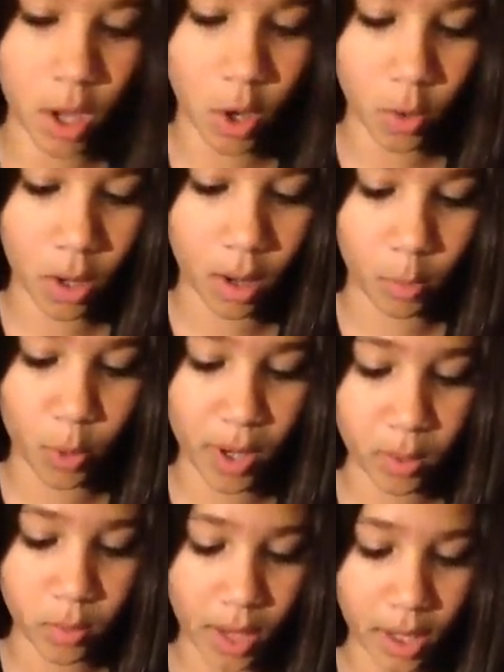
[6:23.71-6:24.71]
oh um,
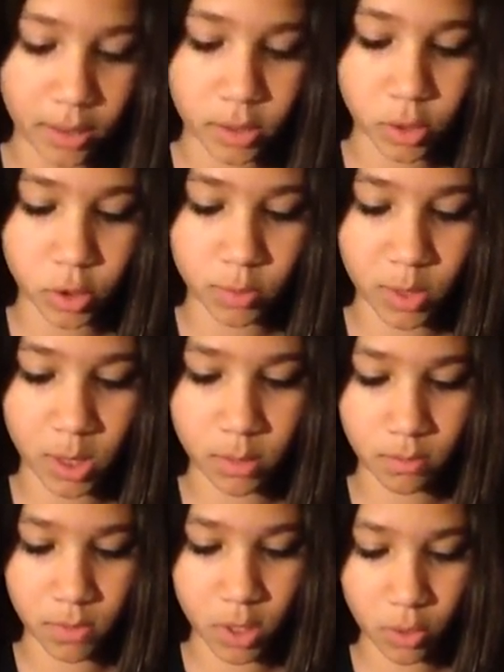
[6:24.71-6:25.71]
Wet n Wild Ultimate
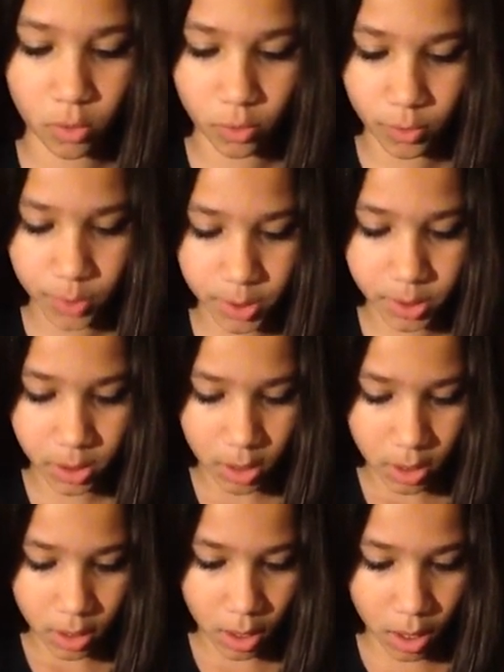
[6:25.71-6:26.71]
Minerals
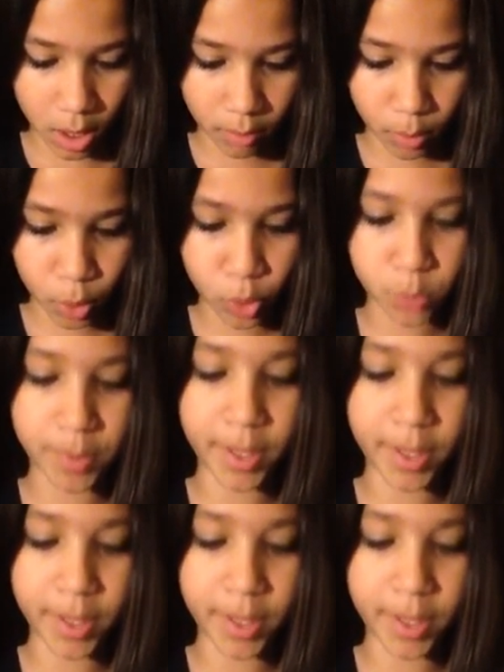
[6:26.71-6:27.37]
um, loose